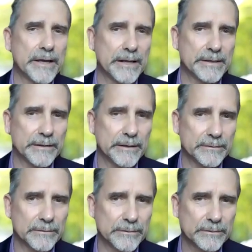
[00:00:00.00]
ahead of
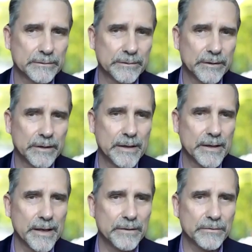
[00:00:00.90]
this.
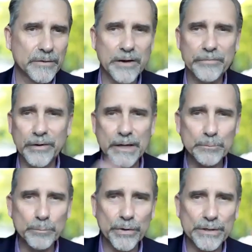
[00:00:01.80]
And sorry for getting
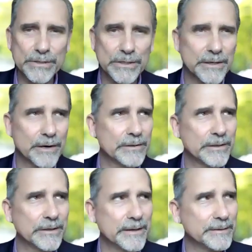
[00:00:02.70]
preachy there at
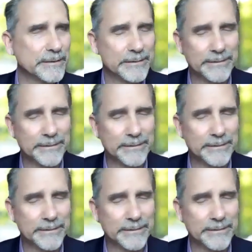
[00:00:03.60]
the end.